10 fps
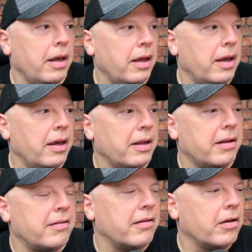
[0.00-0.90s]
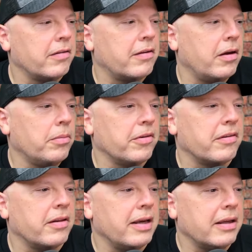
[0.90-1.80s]
And it's
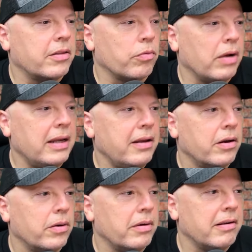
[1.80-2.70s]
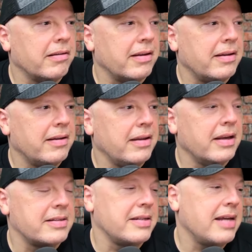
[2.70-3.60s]
almost like the radio
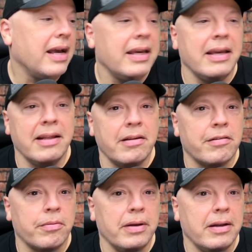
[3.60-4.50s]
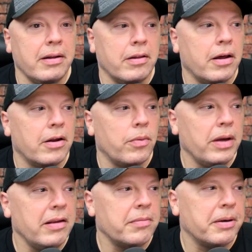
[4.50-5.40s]
it's a dying industry in a lot of
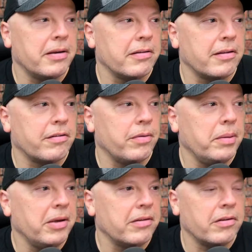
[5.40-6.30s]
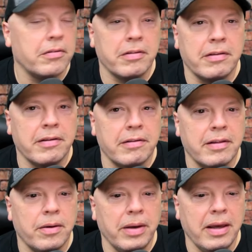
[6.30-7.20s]
ways, because the streaming services
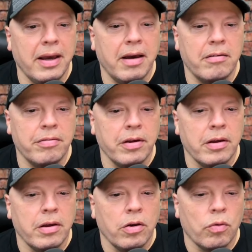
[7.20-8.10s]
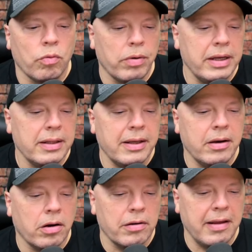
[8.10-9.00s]
that we have really
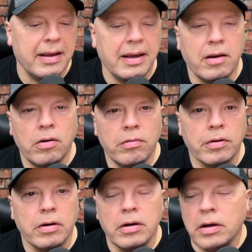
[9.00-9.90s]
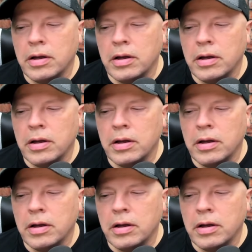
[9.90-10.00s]
are taking over.